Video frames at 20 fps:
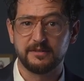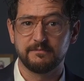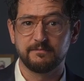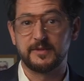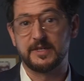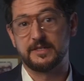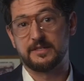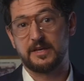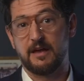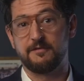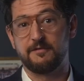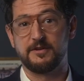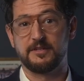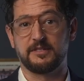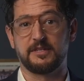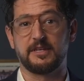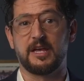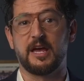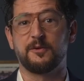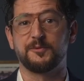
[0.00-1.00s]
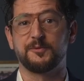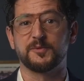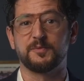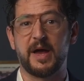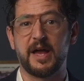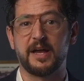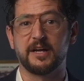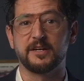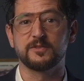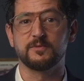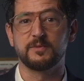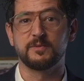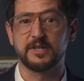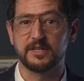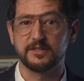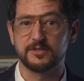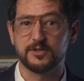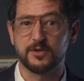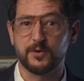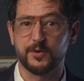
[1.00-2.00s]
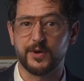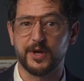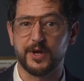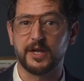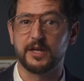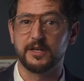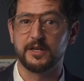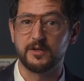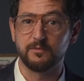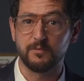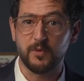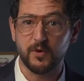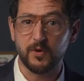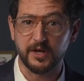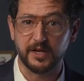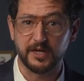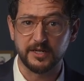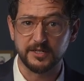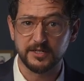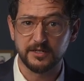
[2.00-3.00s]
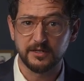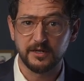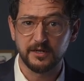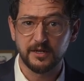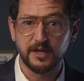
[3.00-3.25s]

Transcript: This obviously helps buyers when considering a new mortgage,